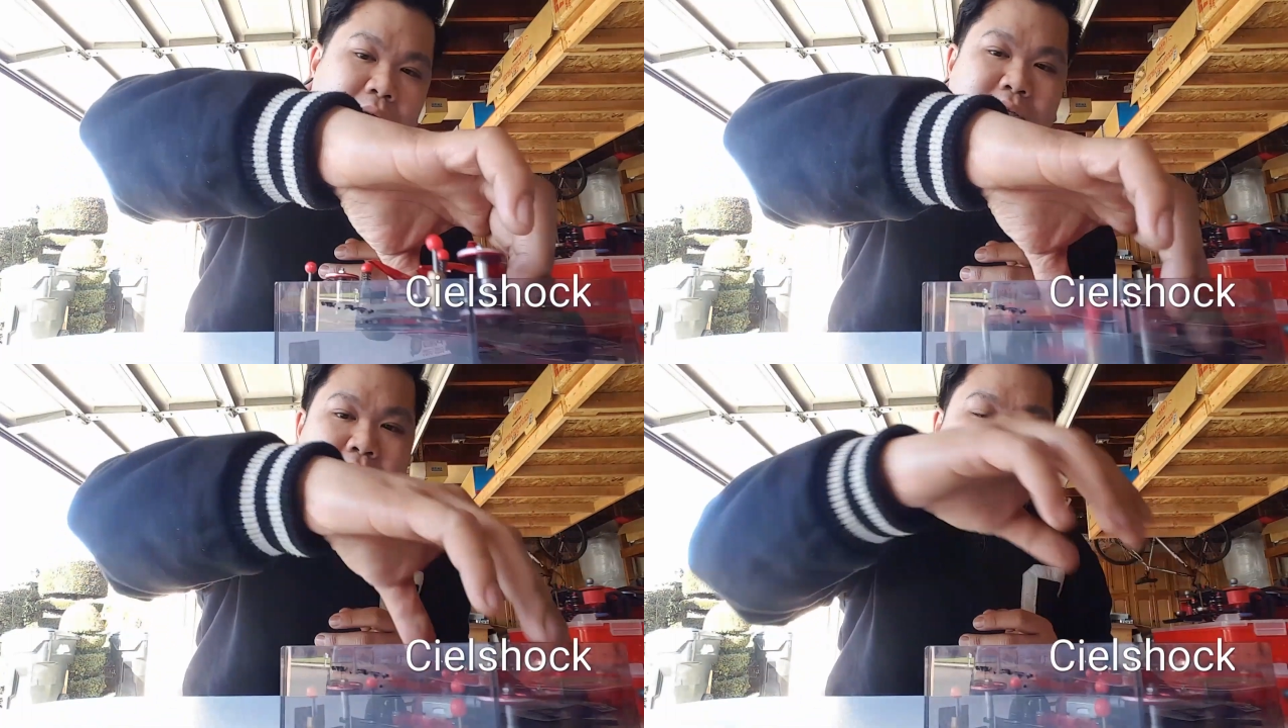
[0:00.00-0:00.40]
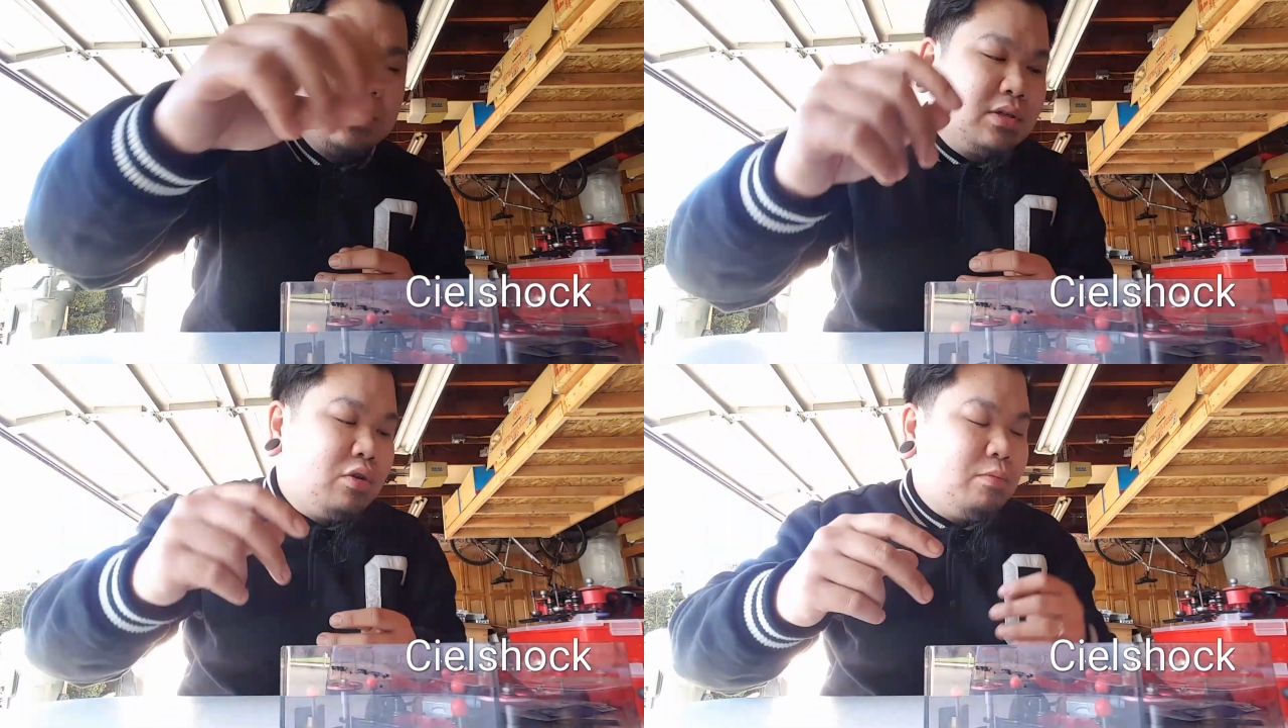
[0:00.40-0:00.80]
Makes have
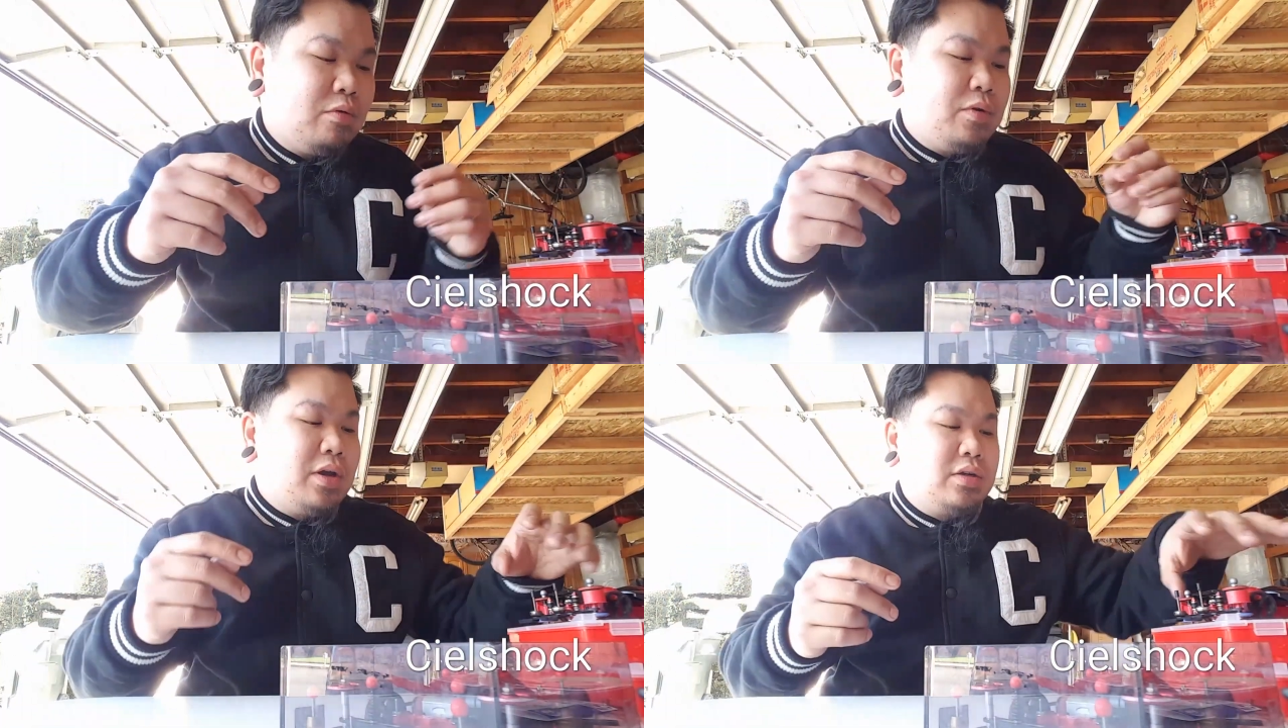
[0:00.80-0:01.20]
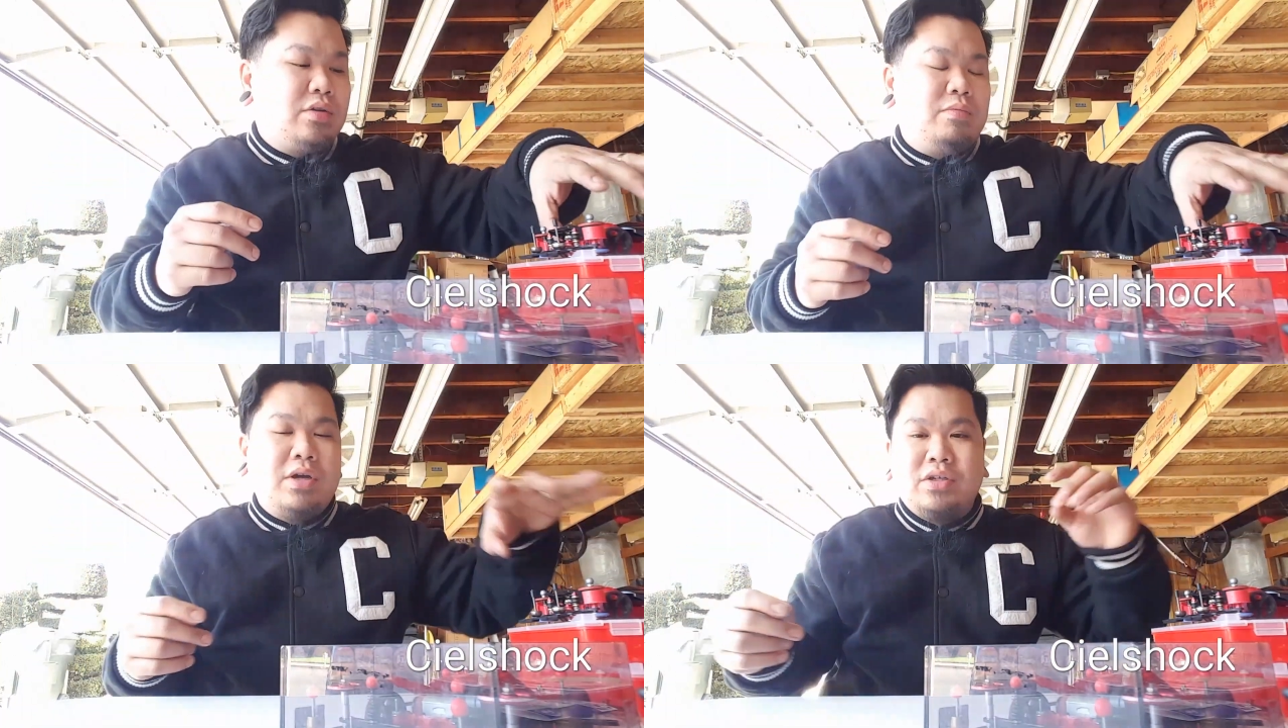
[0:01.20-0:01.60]
his slope over here.
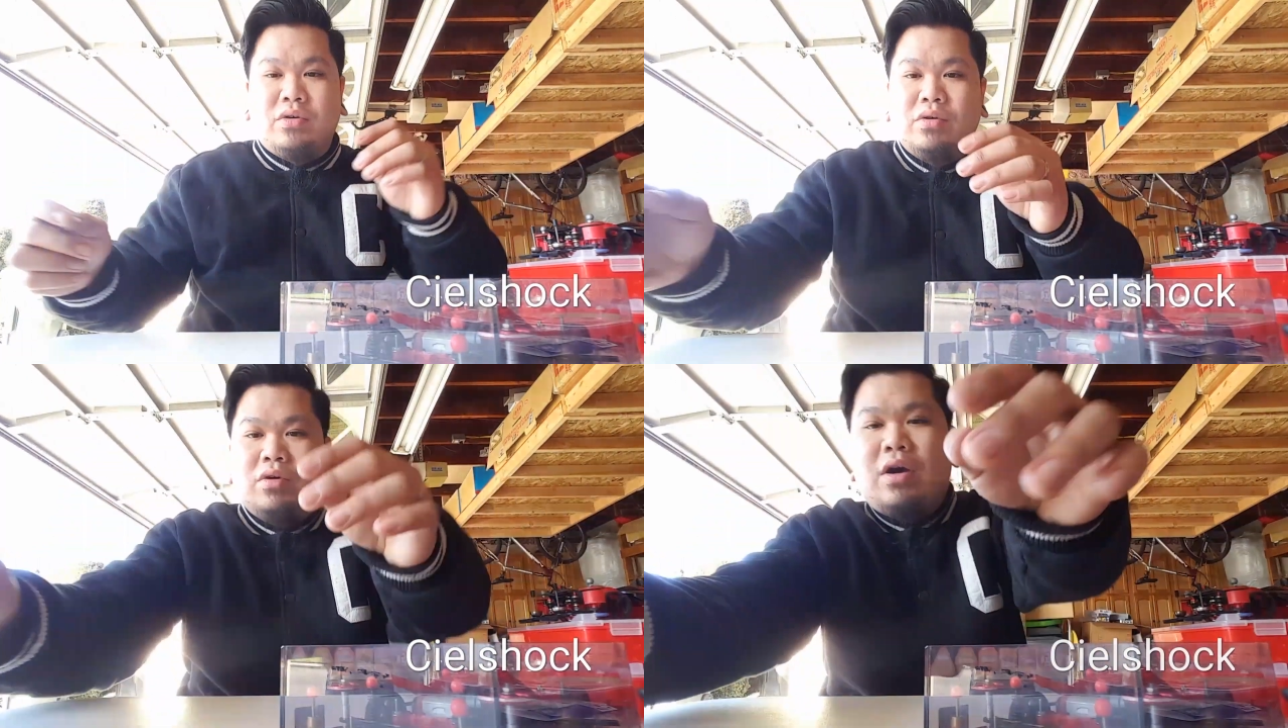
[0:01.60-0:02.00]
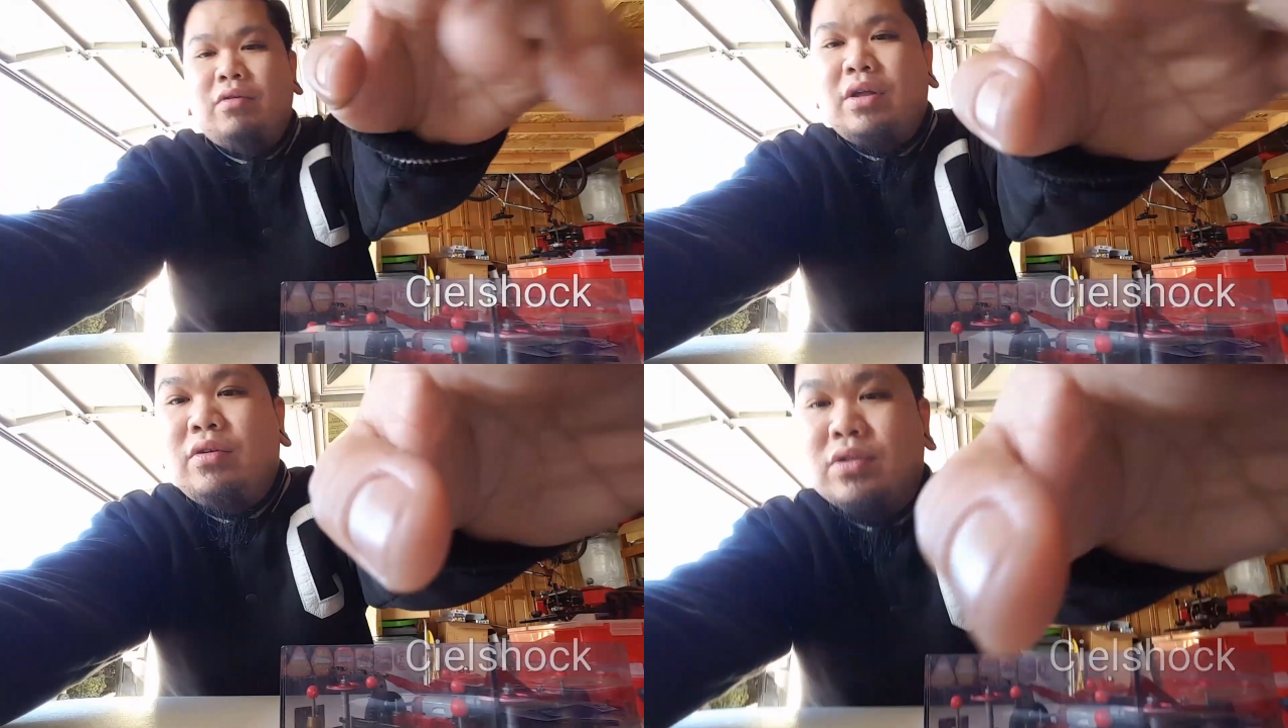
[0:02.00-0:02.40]
So I'm gonna show you
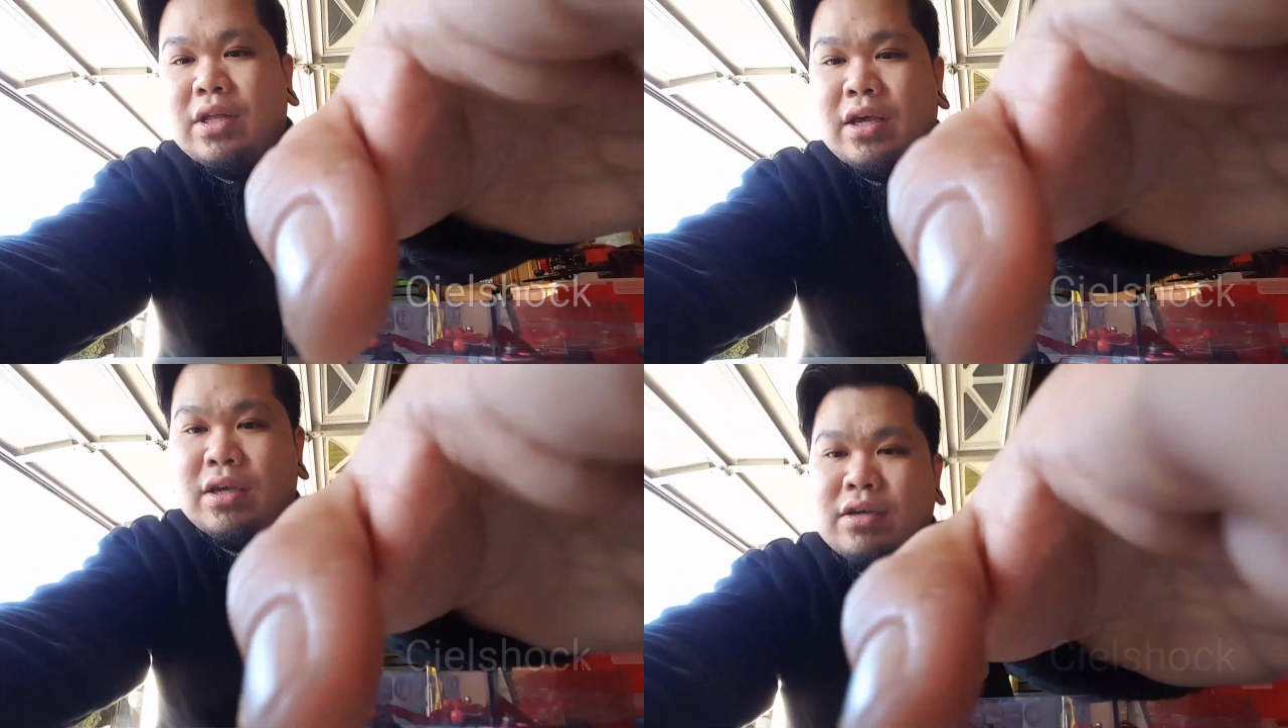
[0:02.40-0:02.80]
how it looks like.